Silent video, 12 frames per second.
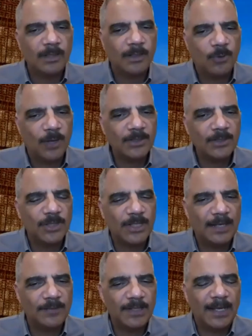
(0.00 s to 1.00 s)
of the questions you
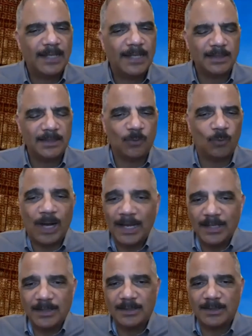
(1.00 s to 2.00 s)
have to ask is
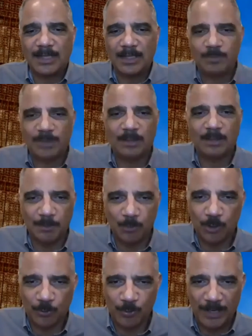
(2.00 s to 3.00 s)
why is the state becoming
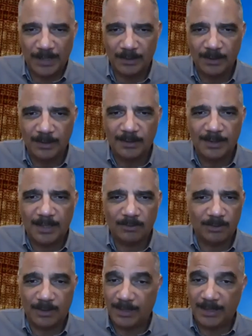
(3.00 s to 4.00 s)
more red?
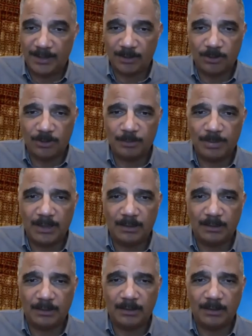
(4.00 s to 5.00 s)
Now, th- there could
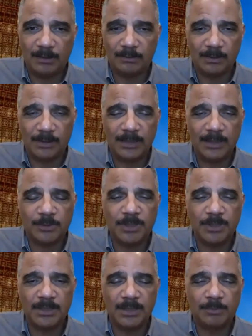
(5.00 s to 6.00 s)
be, you know, an
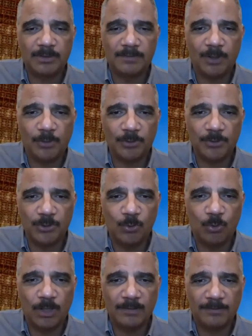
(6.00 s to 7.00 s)
increased number of voters who
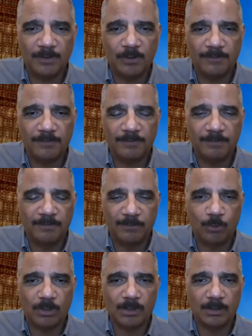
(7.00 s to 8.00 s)
want to vote
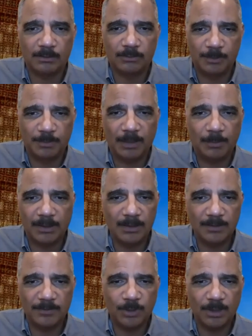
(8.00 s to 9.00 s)
for
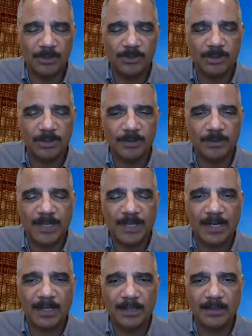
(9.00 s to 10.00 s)
Republicans, for conservative
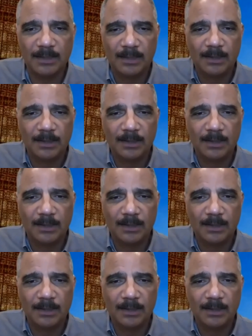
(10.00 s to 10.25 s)
candidates.